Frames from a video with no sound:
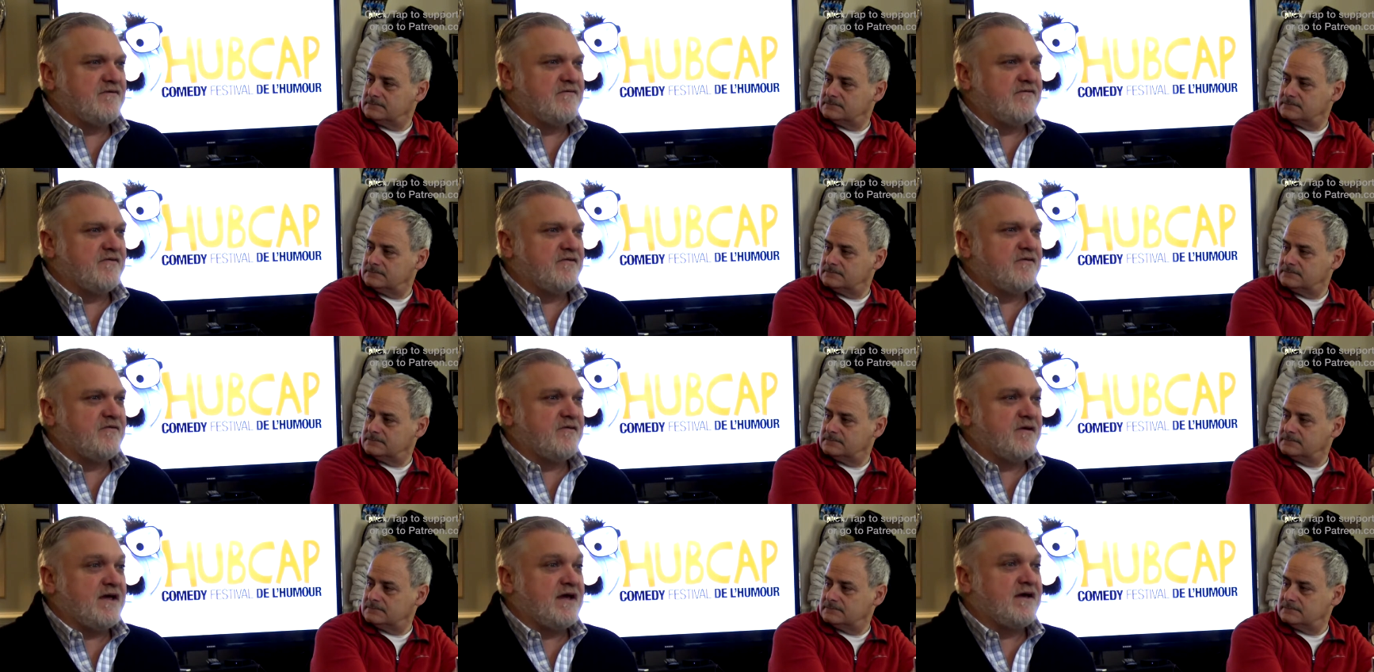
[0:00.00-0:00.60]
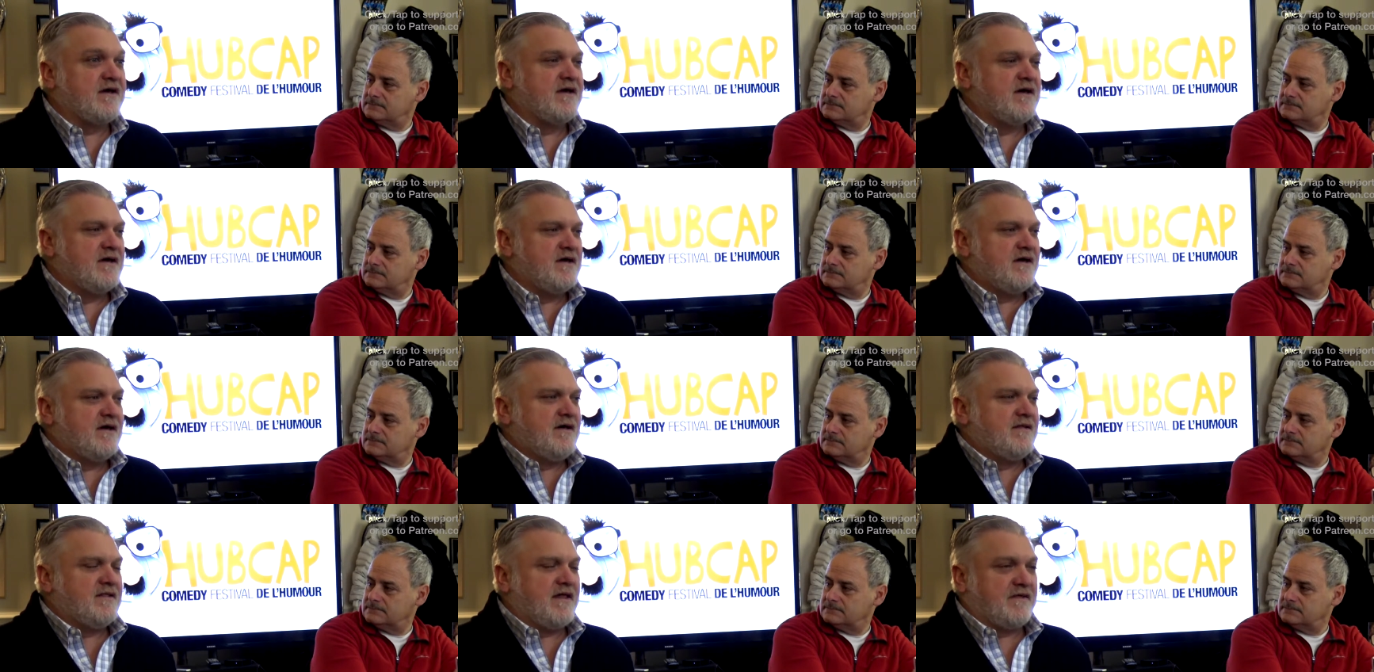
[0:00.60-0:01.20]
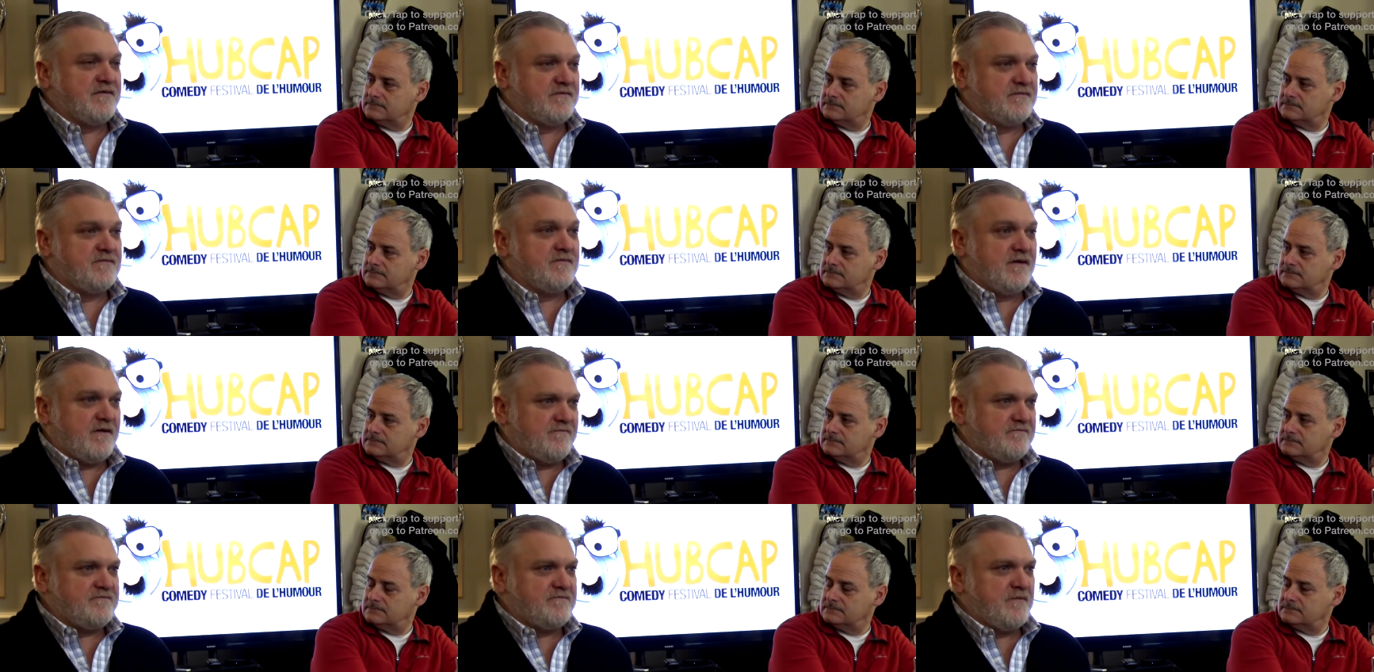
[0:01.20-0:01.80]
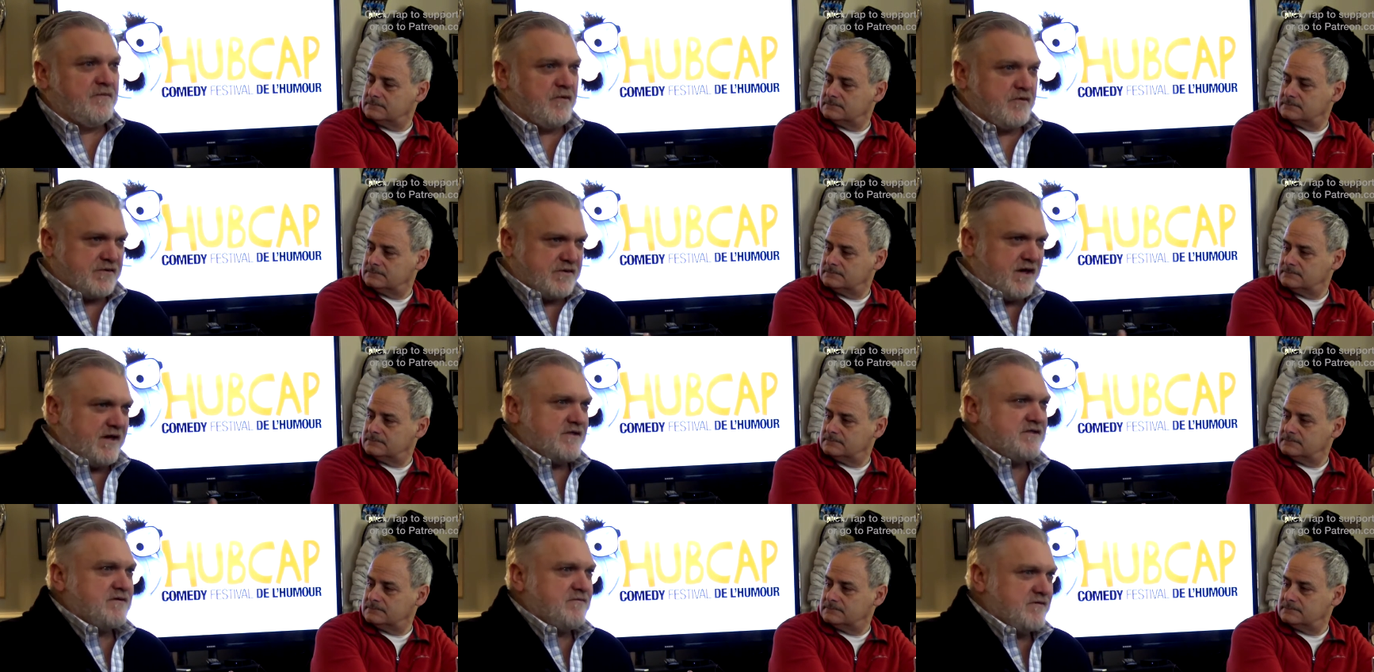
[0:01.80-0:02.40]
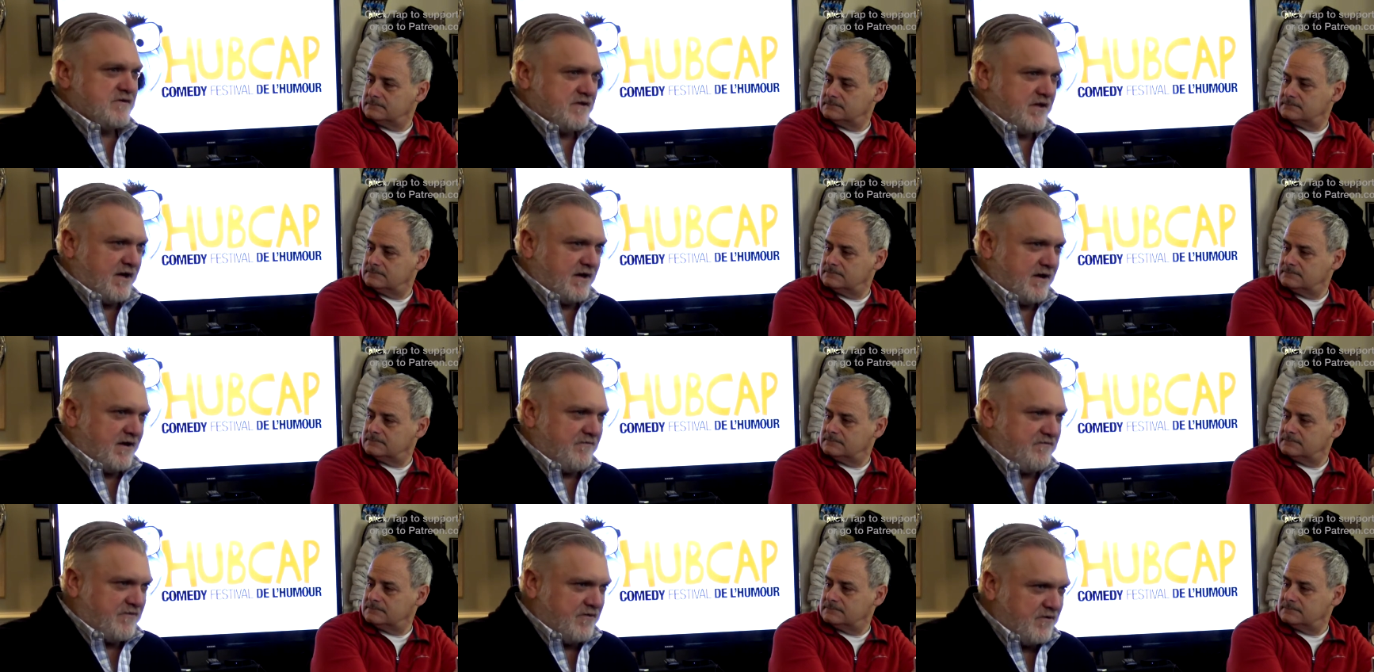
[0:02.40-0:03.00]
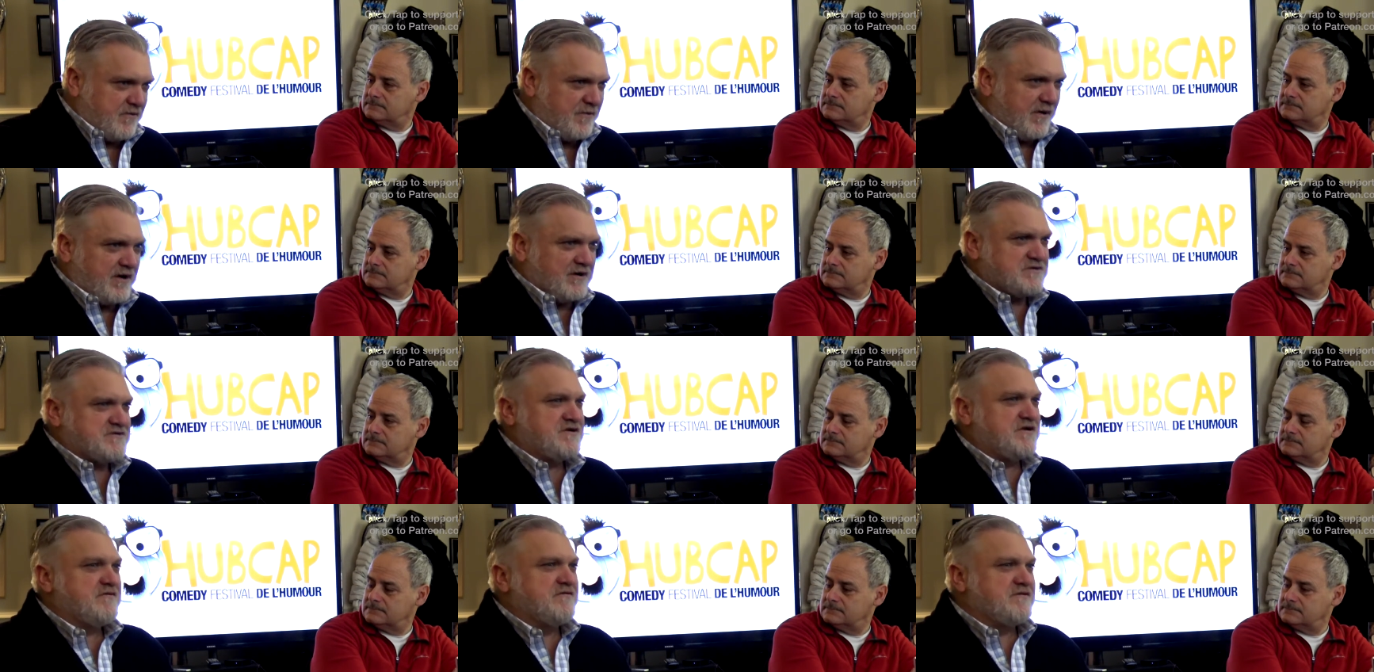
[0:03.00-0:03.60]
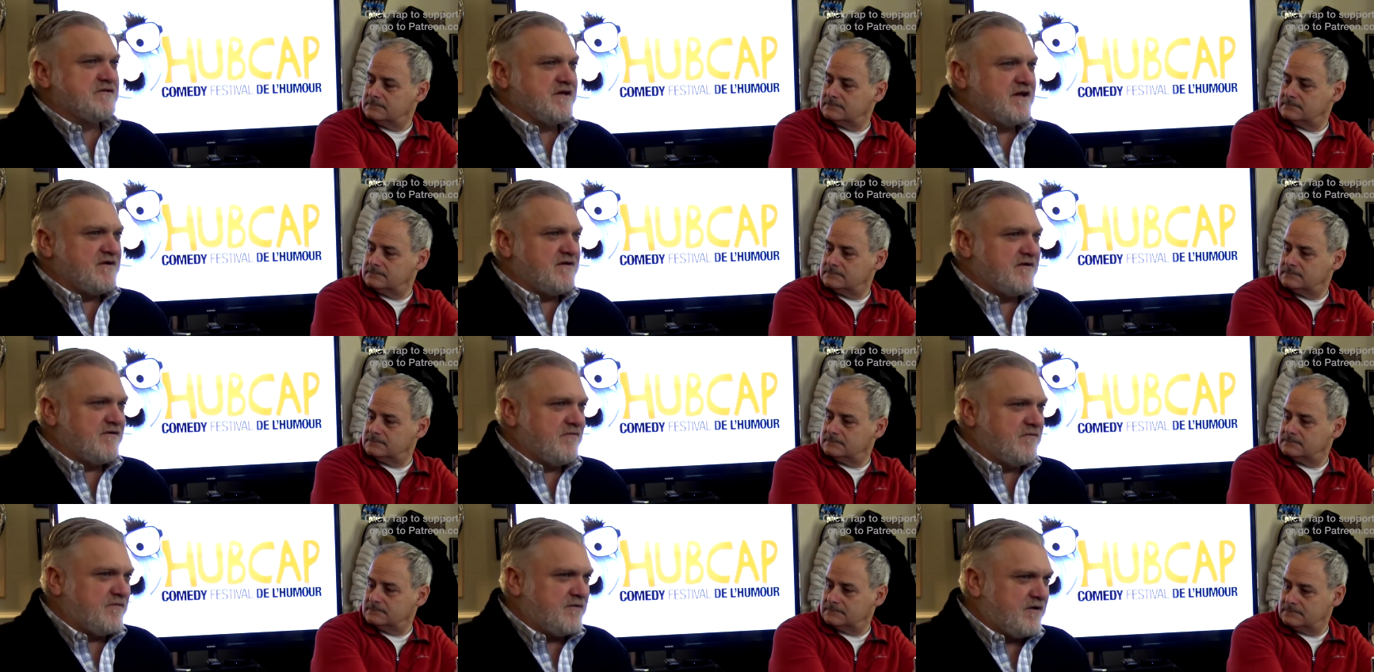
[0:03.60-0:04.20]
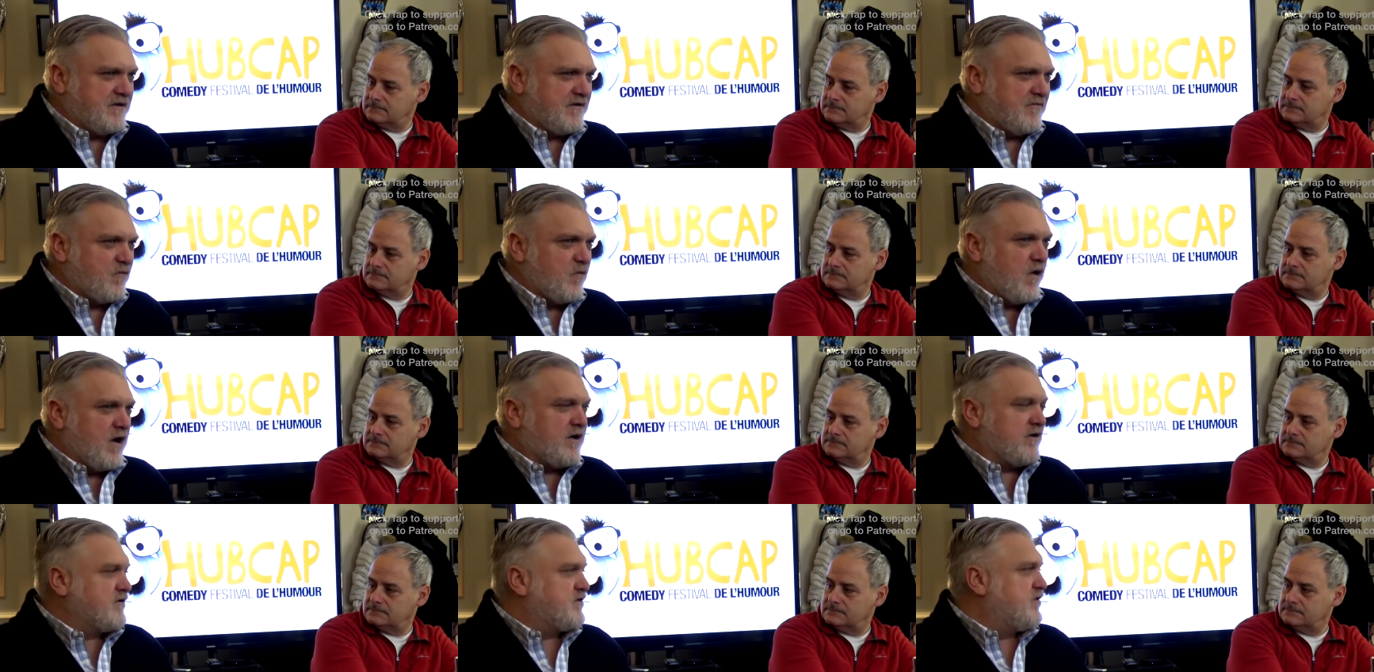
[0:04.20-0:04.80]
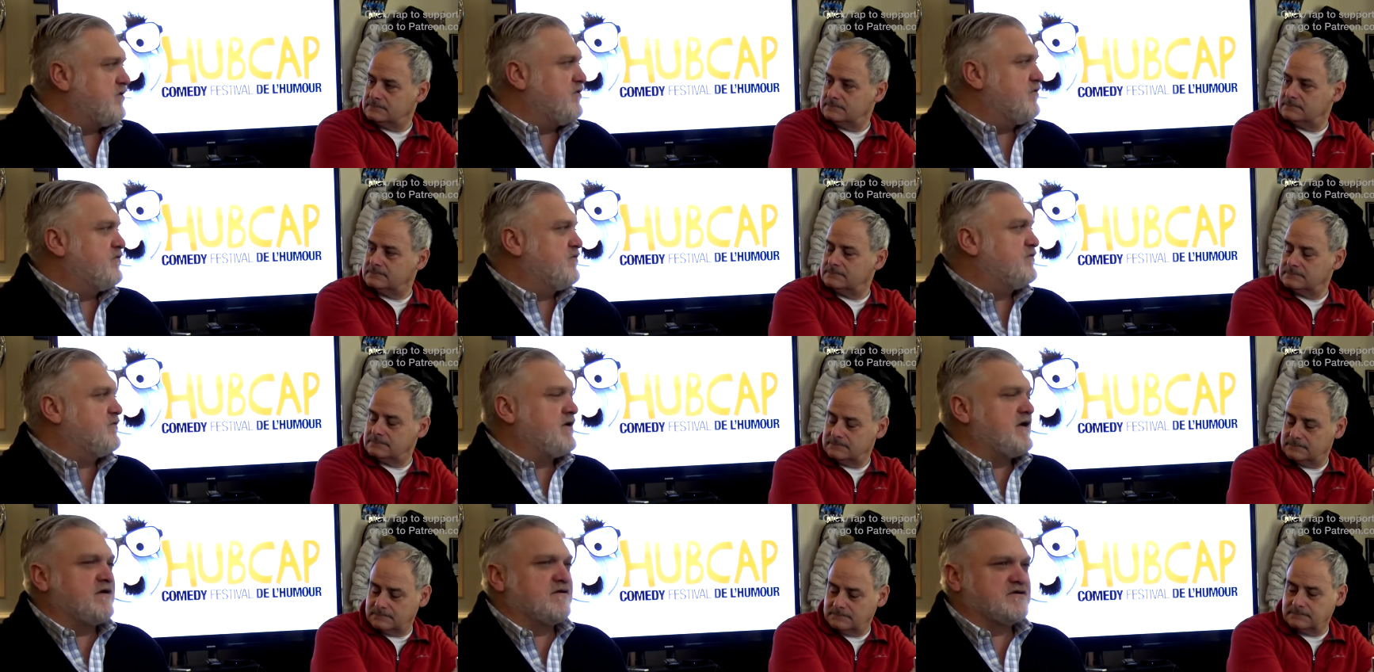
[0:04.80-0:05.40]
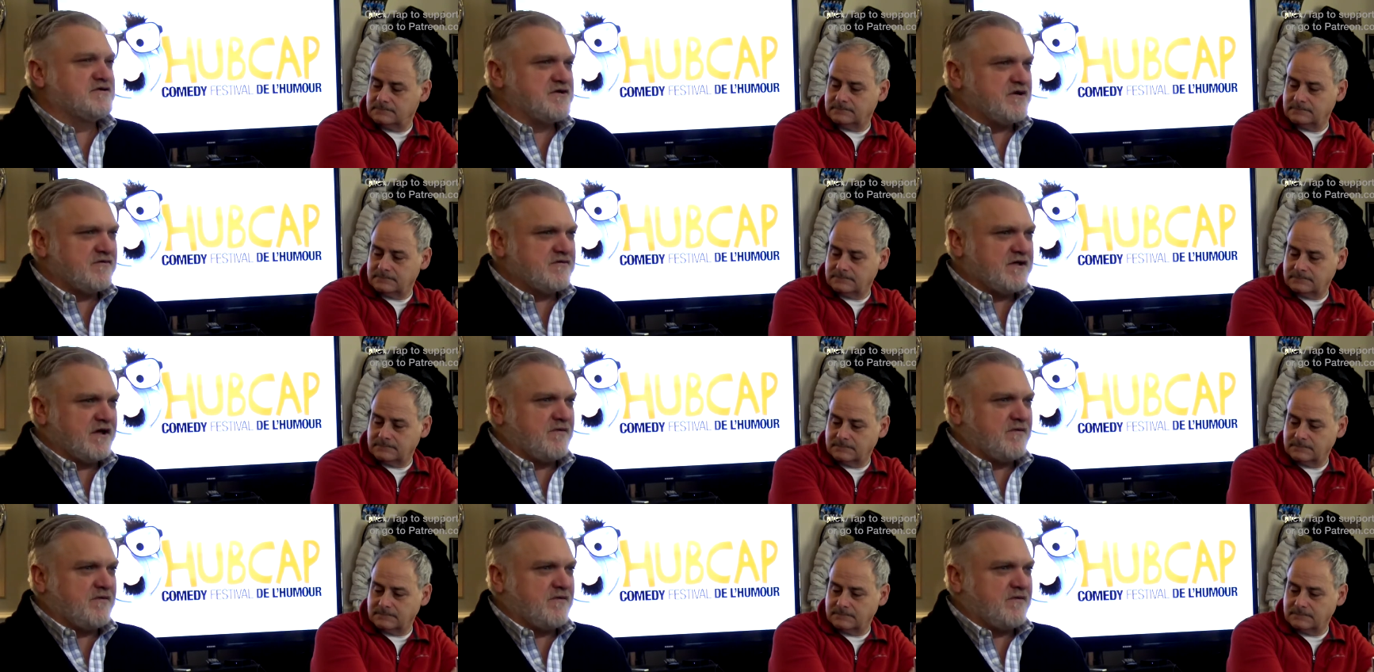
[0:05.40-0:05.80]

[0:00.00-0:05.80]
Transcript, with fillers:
Speaker 1: over the week, like from those days. It was like a few bar shows and one or two theater shows.